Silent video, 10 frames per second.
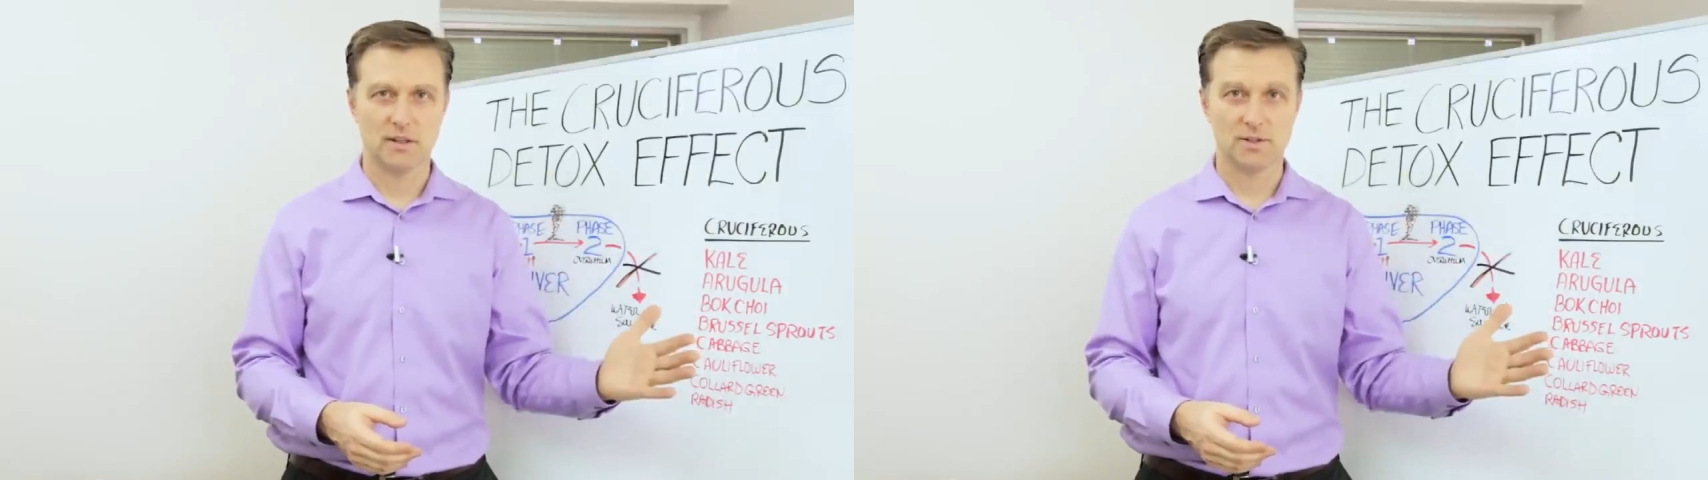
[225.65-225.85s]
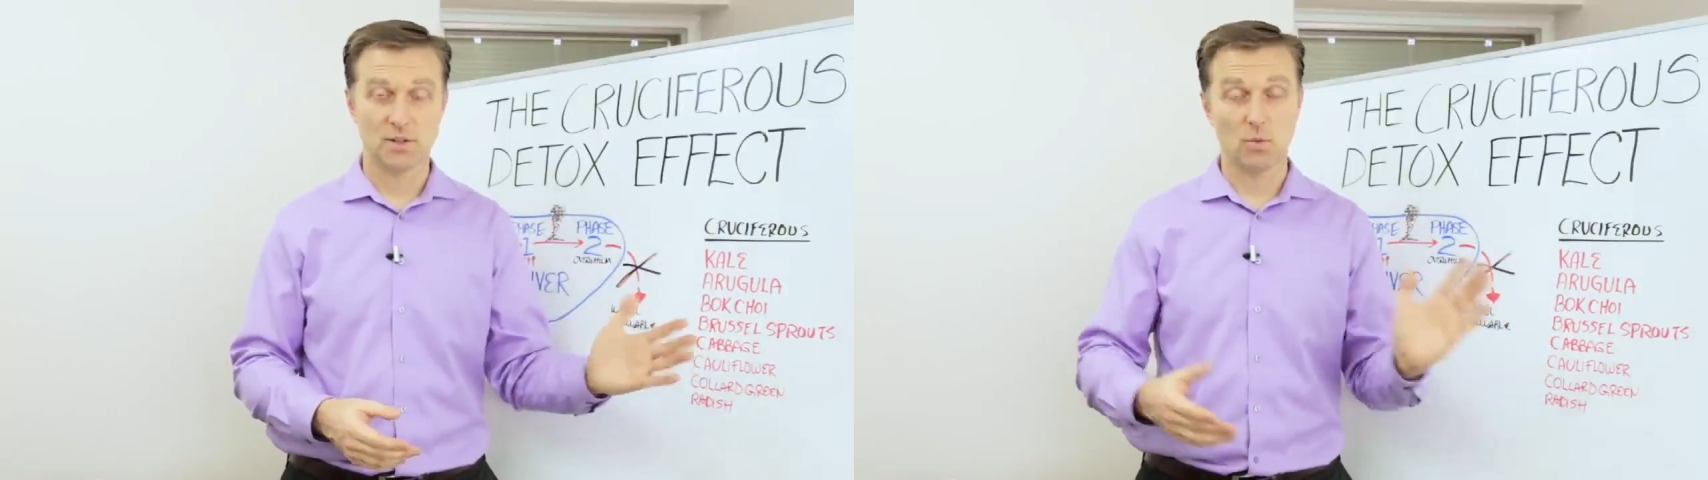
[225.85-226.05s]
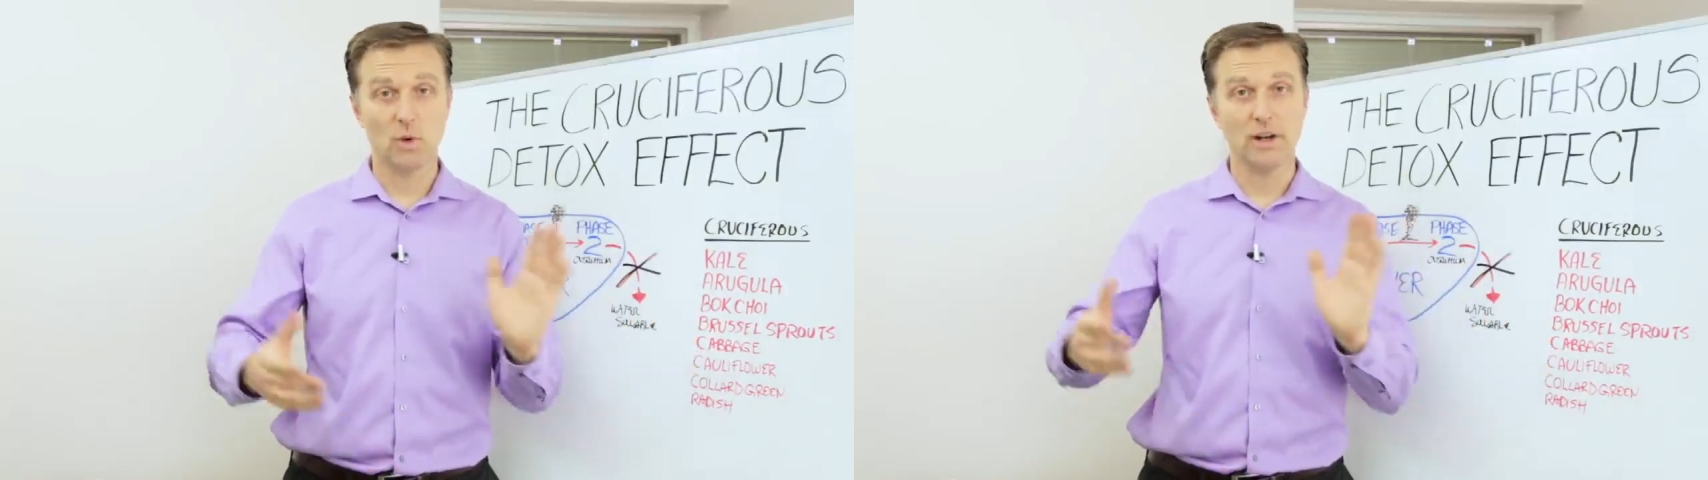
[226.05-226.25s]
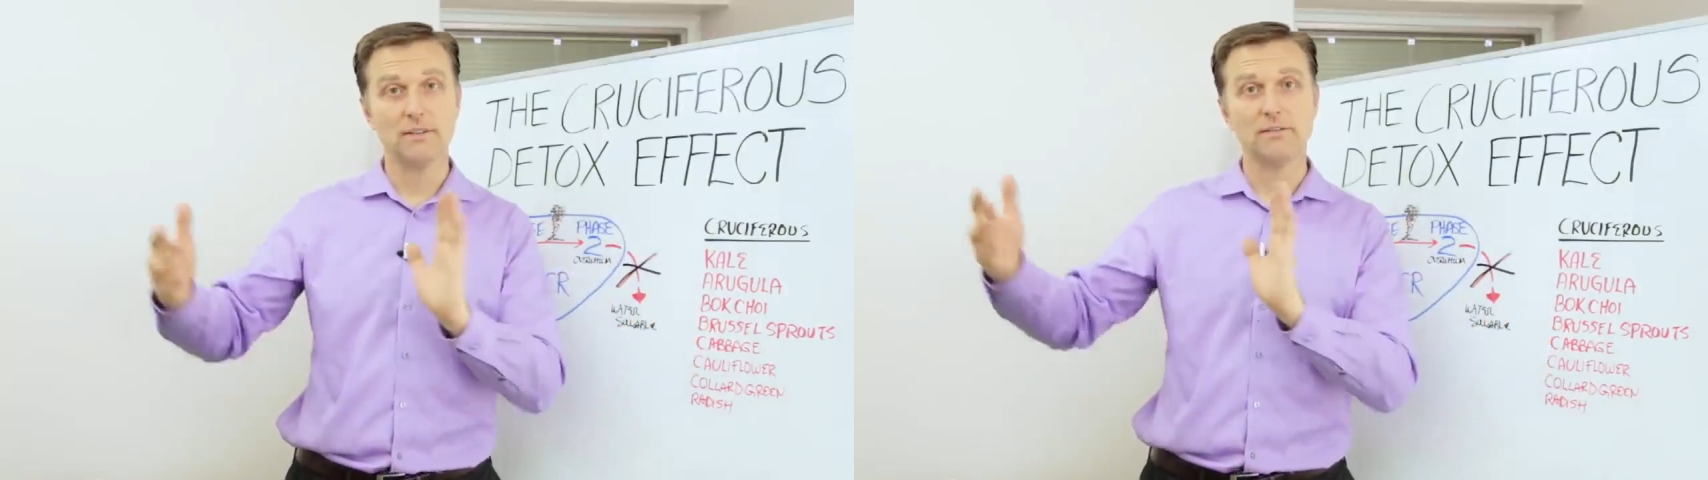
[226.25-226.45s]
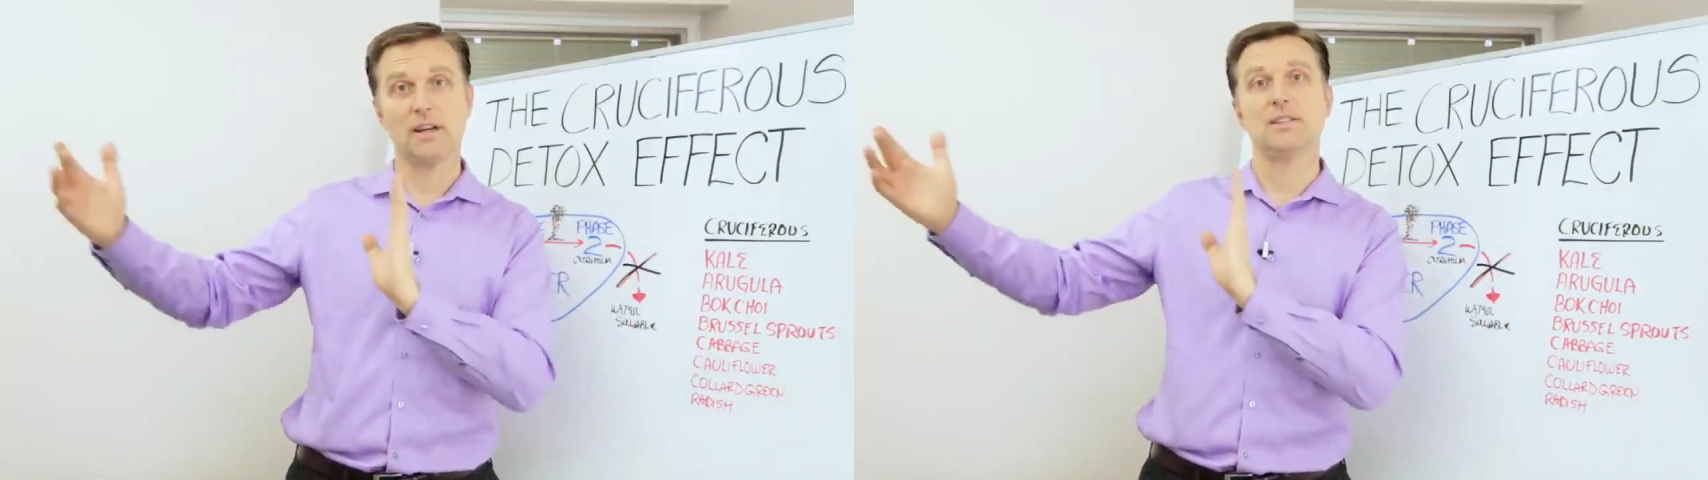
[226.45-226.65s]
So what
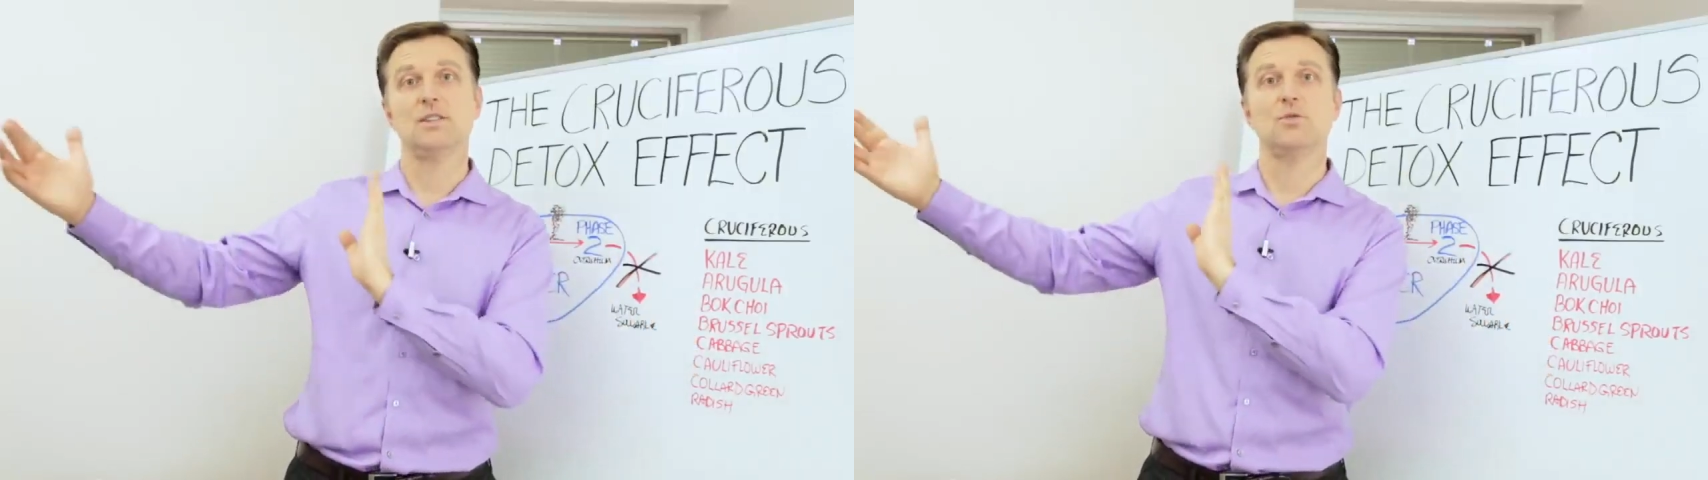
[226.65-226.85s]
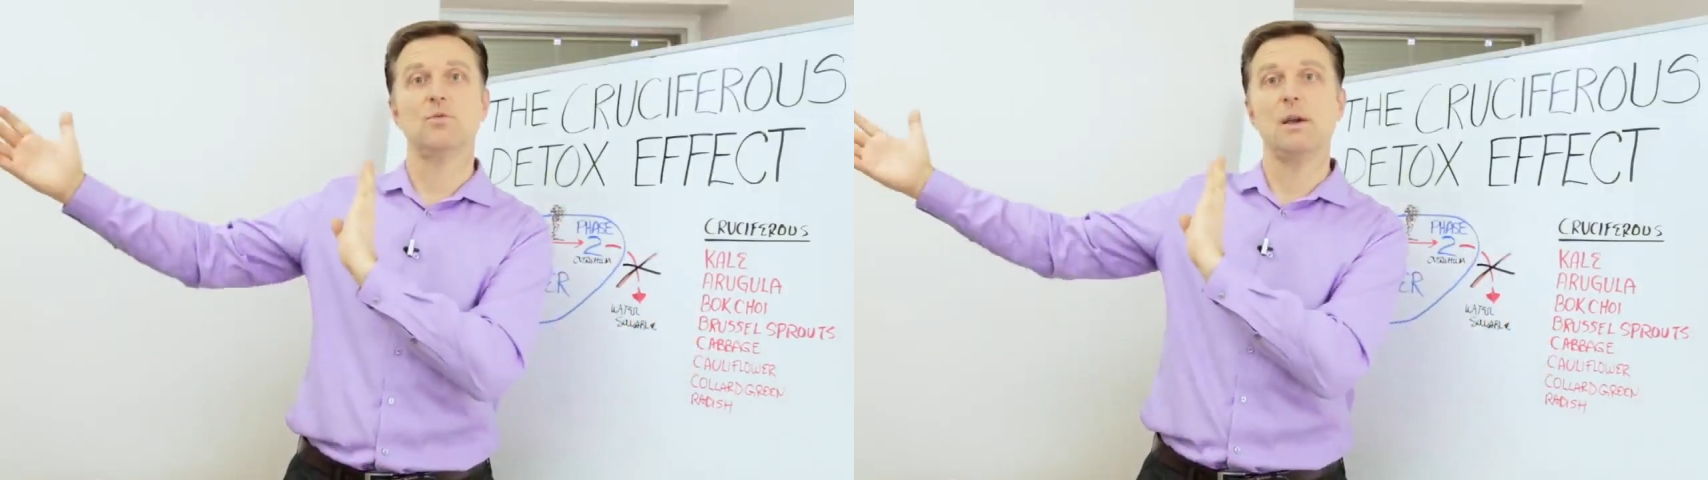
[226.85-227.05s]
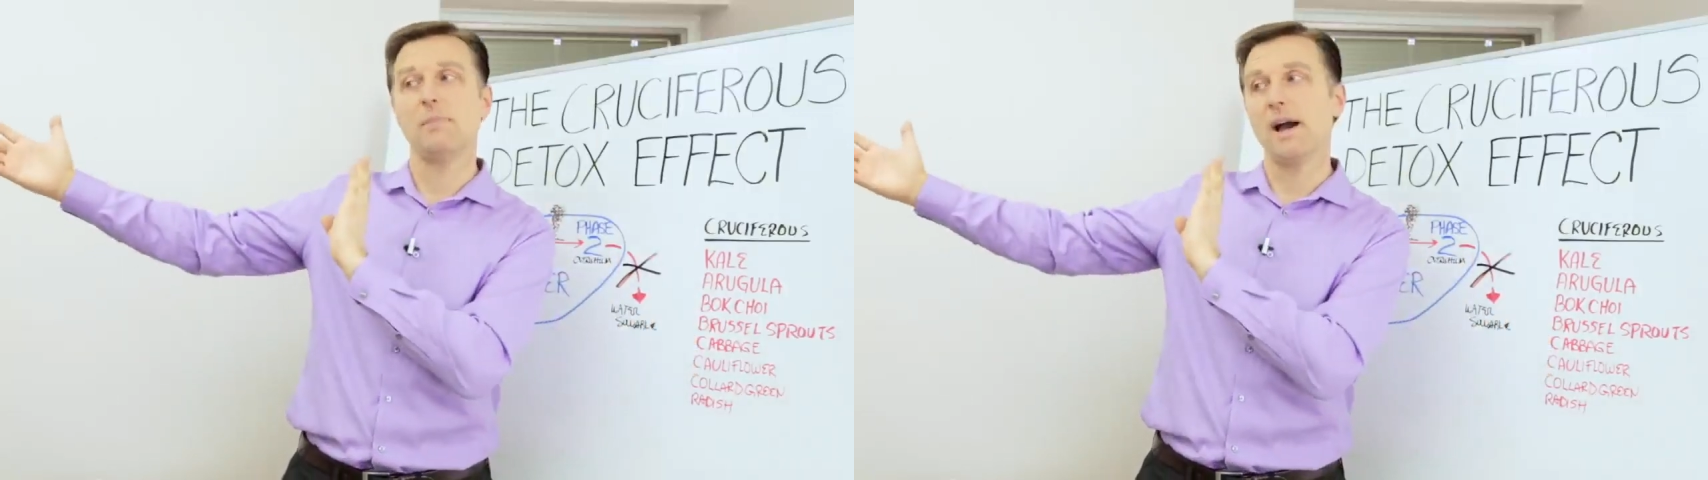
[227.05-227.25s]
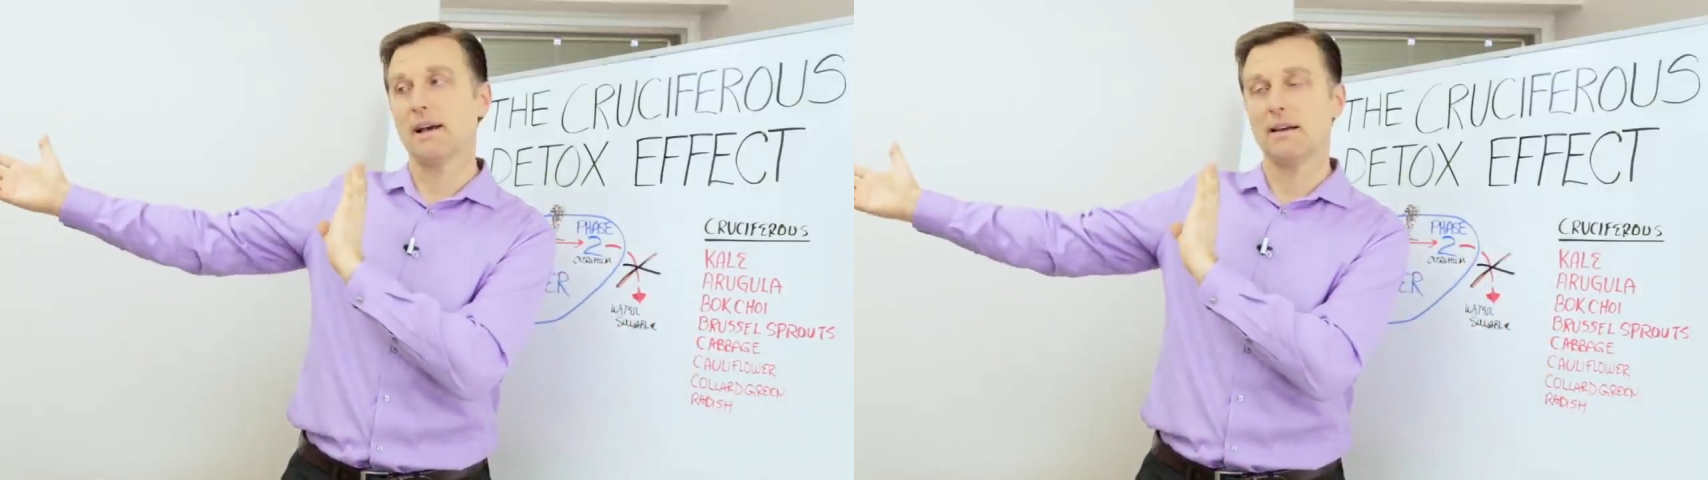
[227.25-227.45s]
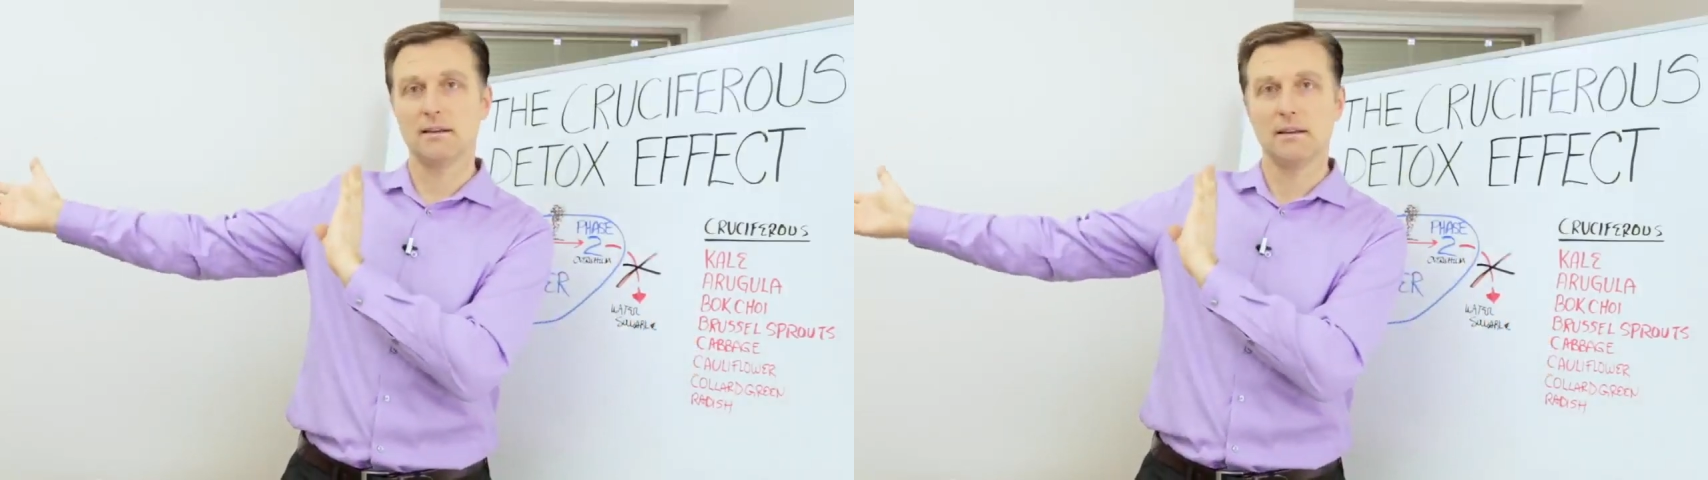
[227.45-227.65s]
affected you way
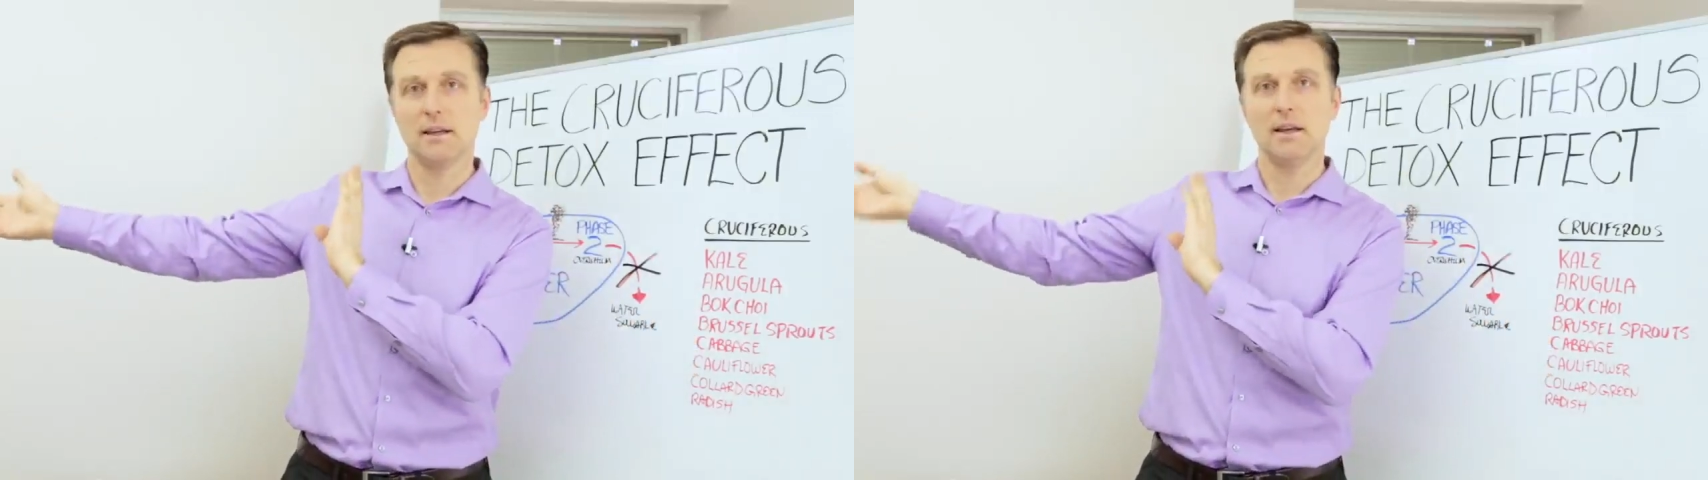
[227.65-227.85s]
back,